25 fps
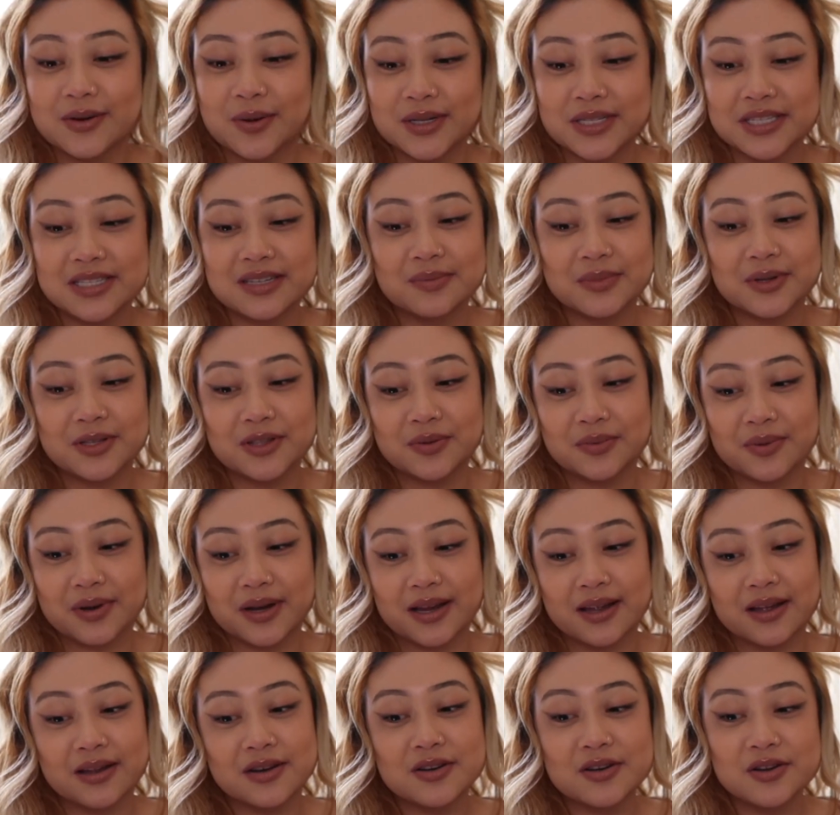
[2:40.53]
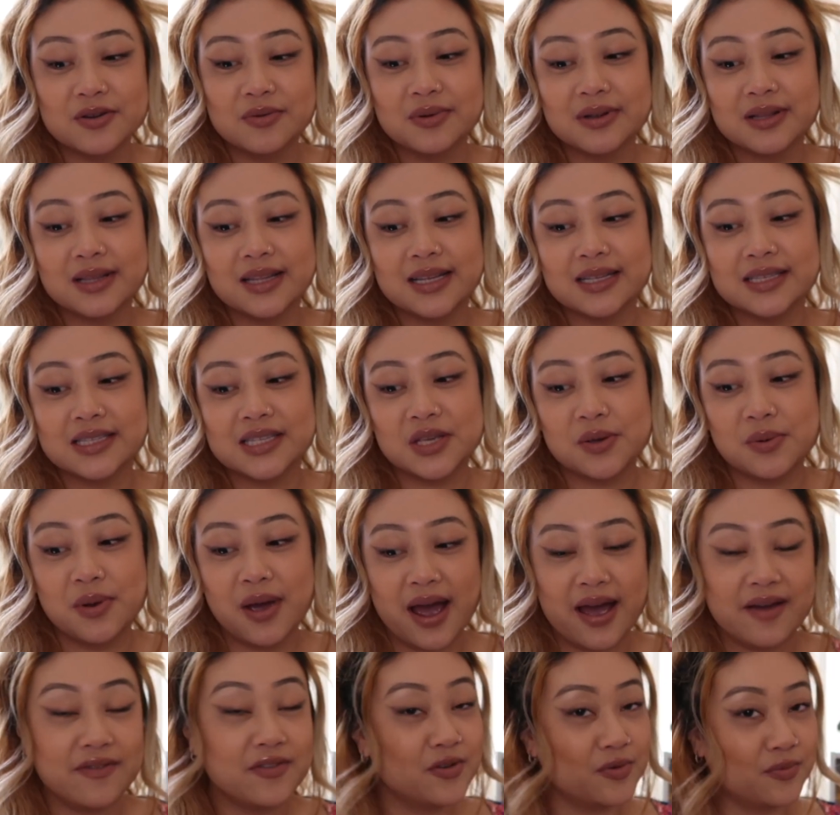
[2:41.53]
Question number three, new release you
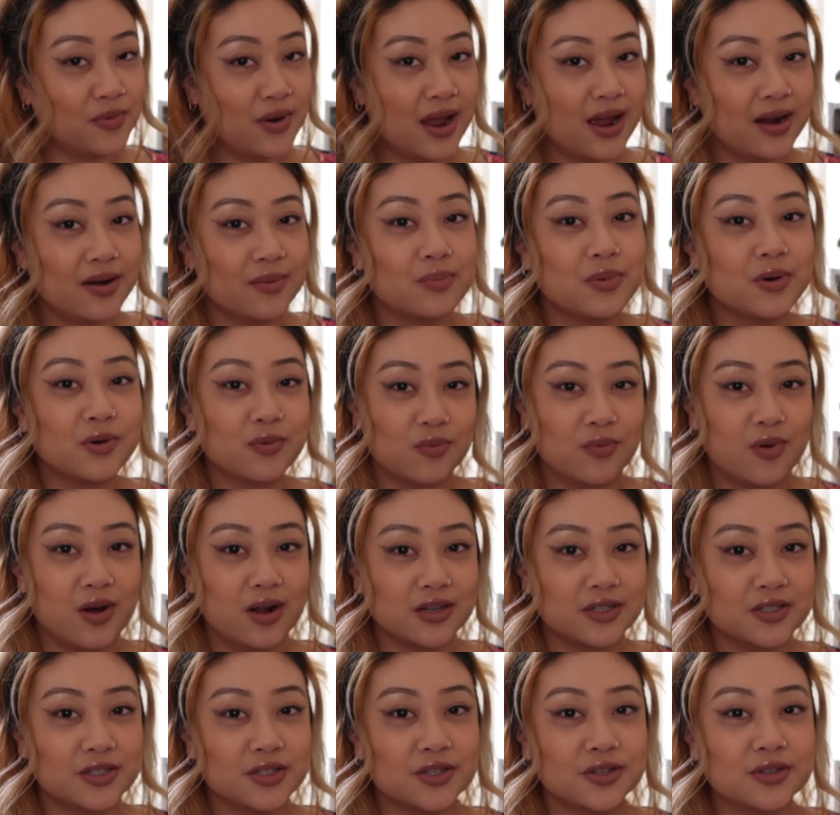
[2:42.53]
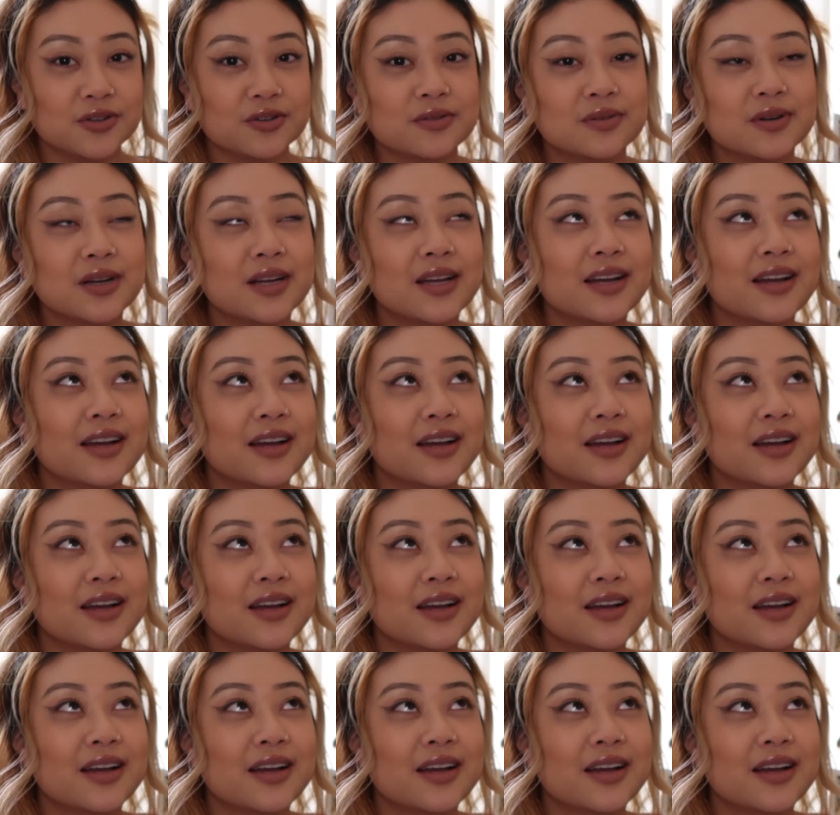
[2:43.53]
haven't read but want to.